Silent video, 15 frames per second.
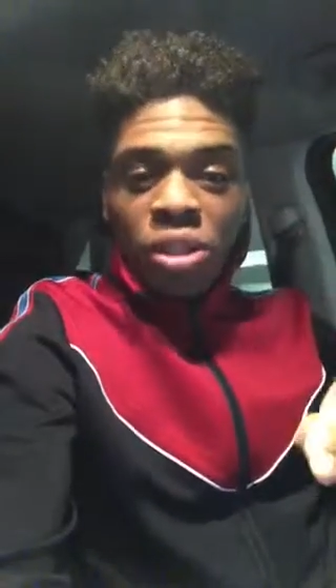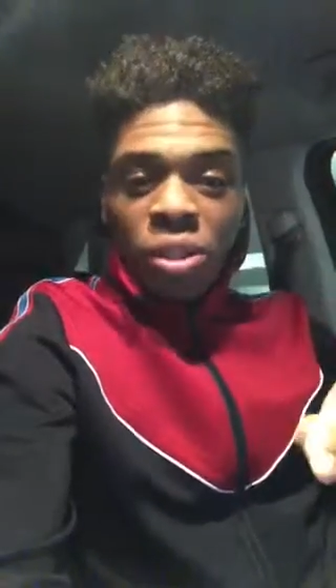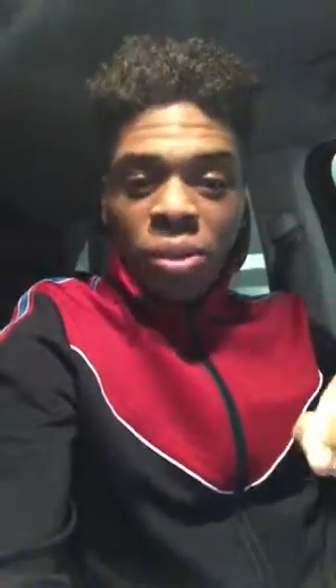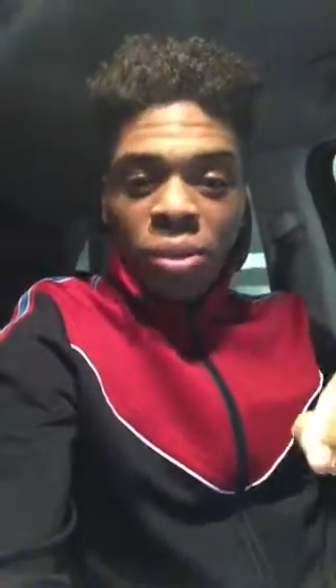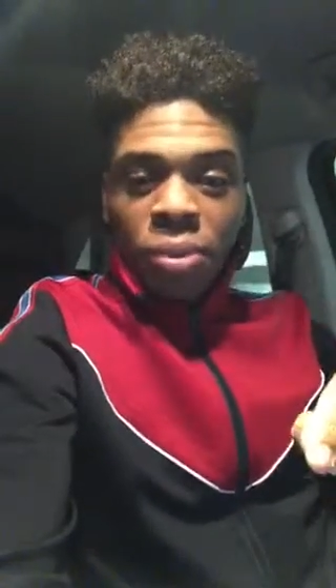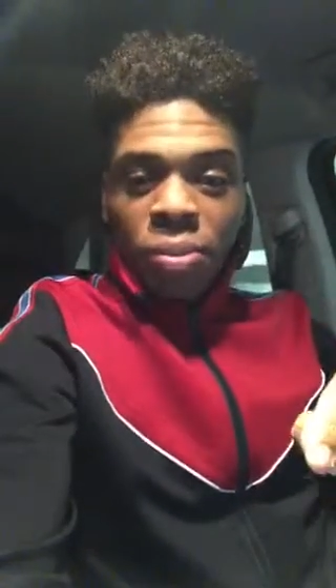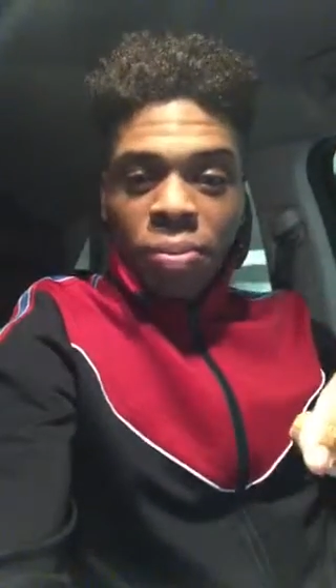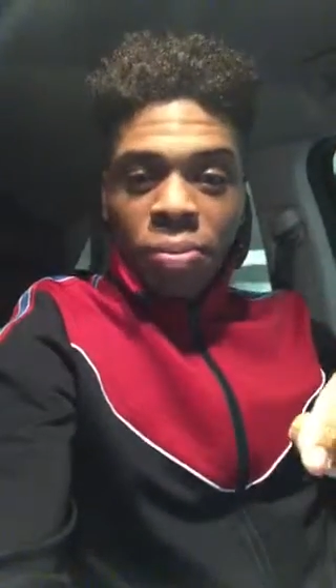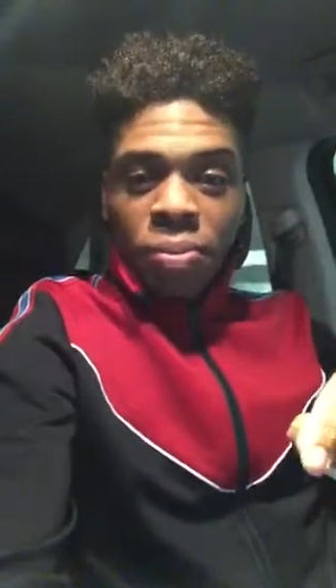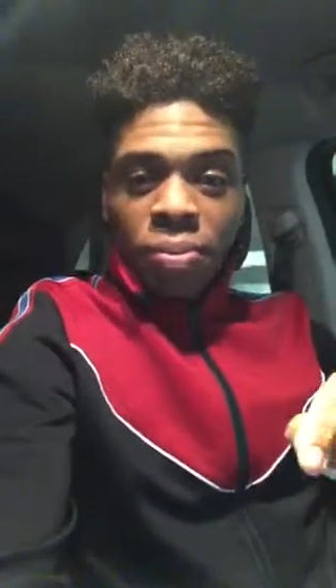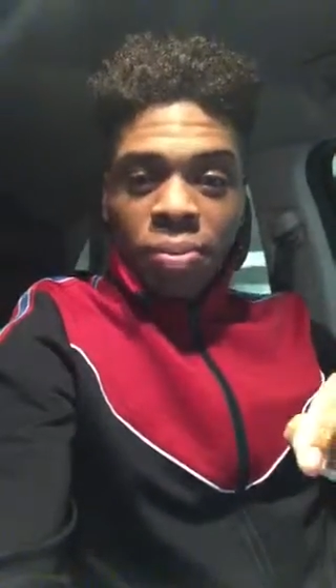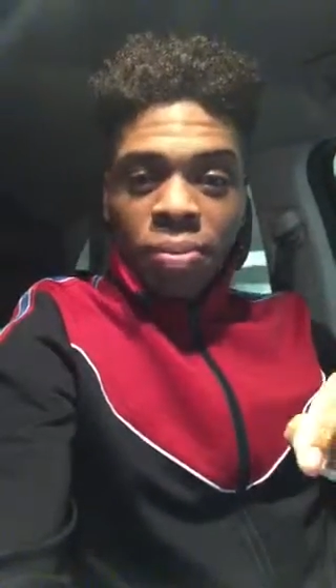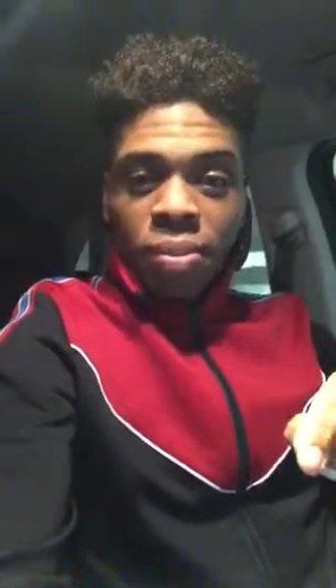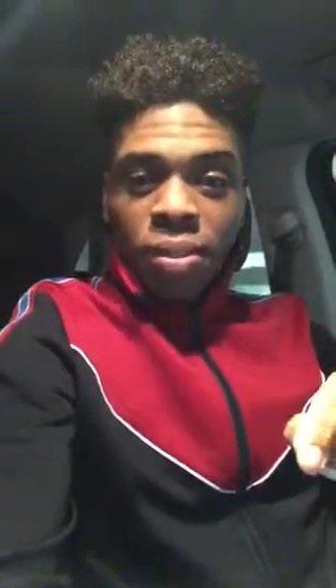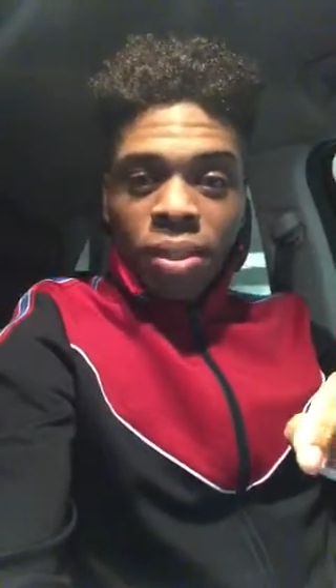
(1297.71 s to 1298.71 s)

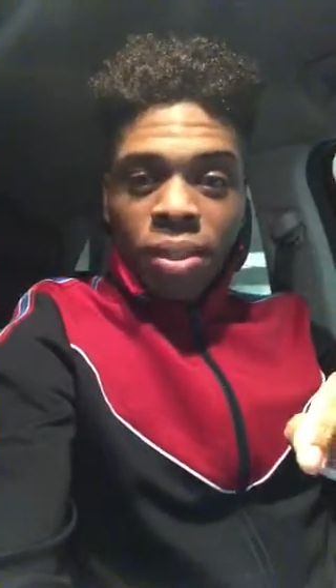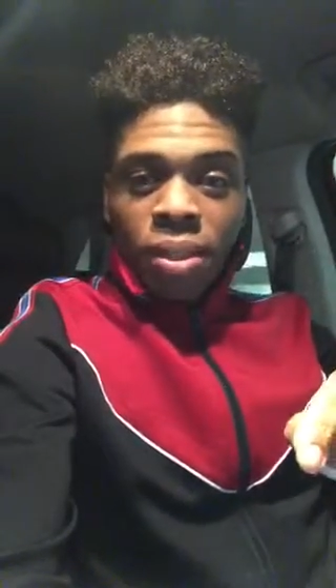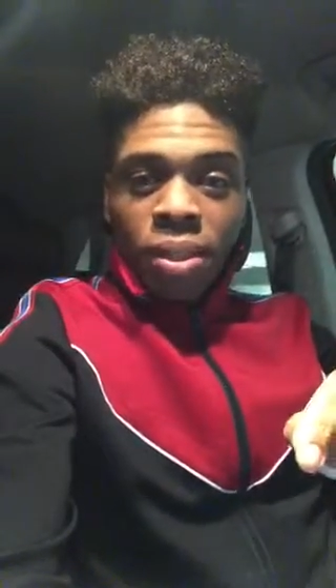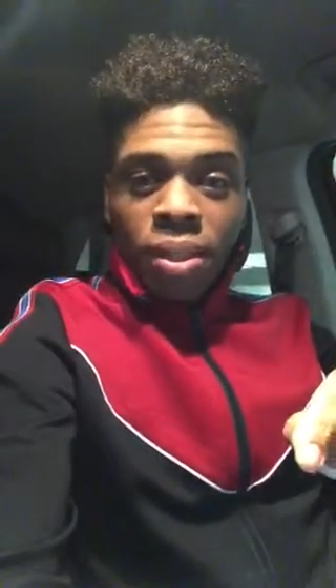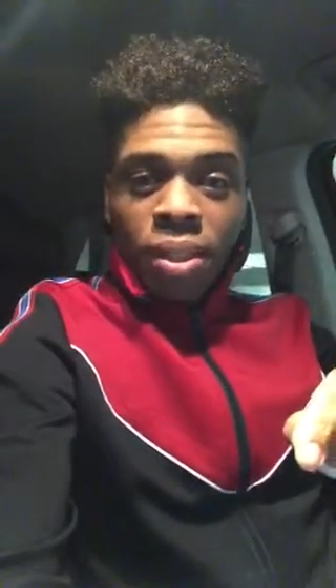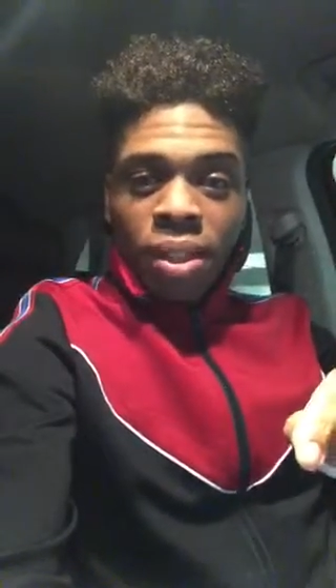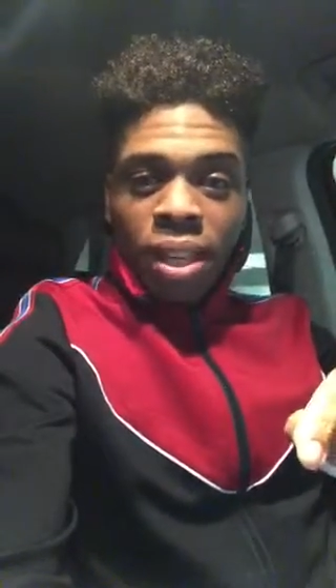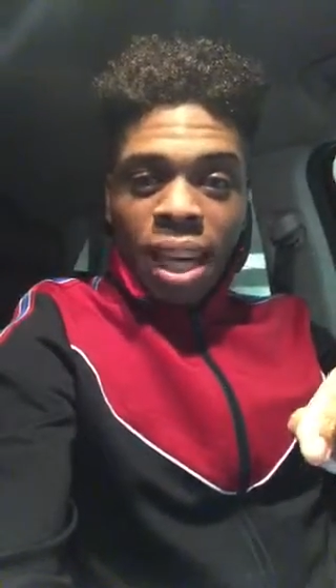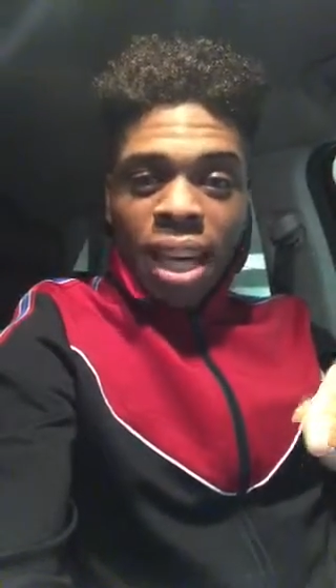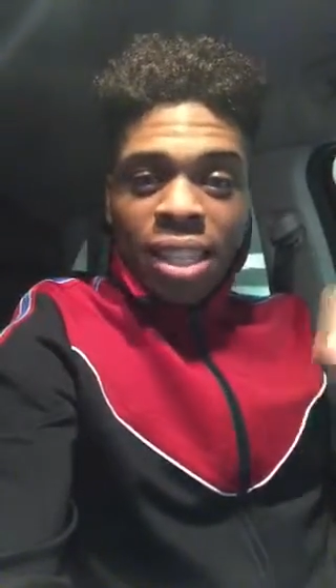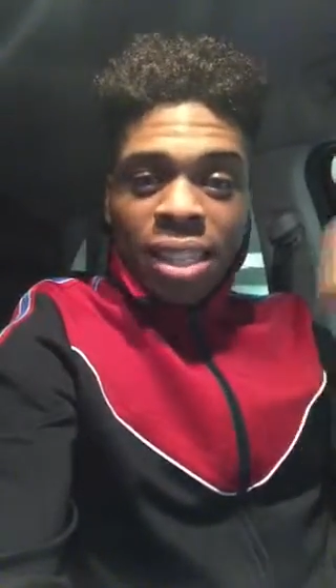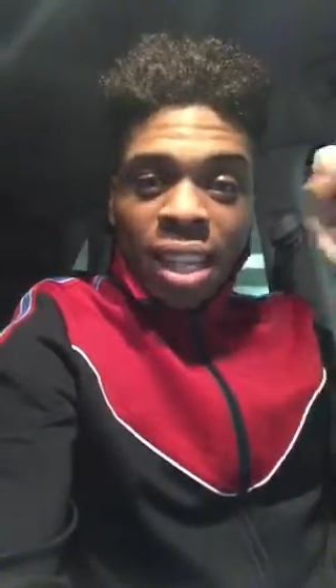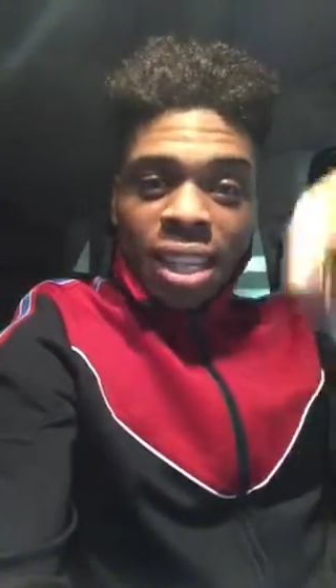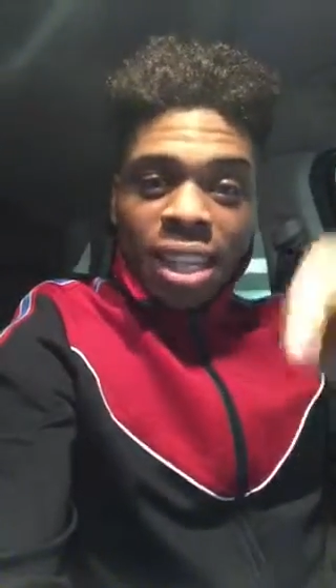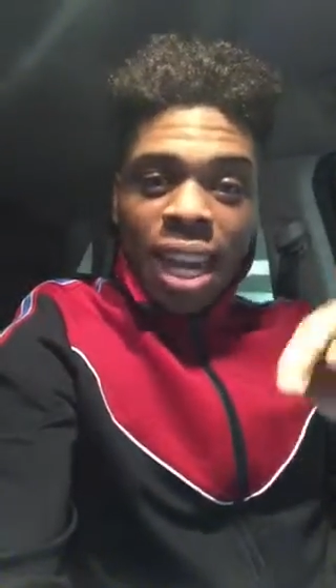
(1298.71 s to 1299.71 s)
you
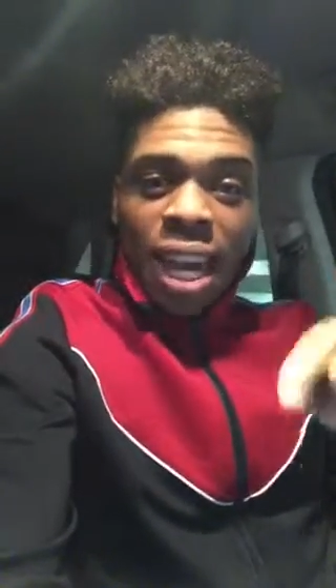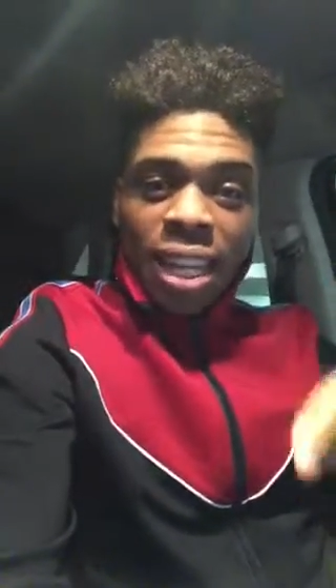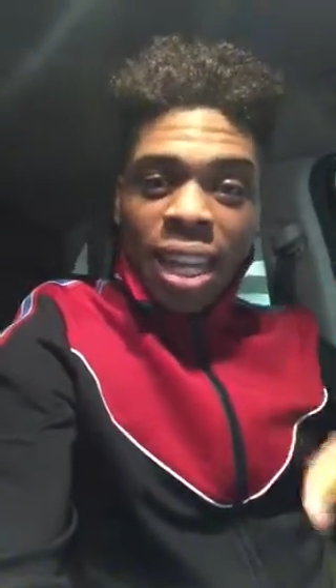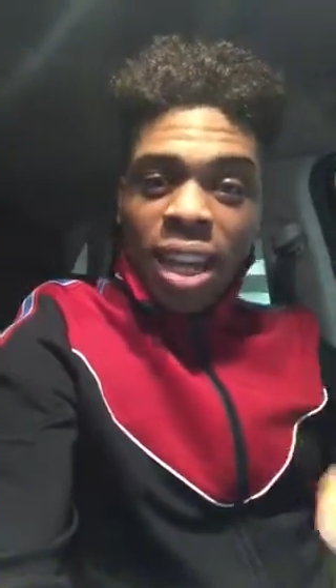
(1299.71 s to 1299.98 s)
into death.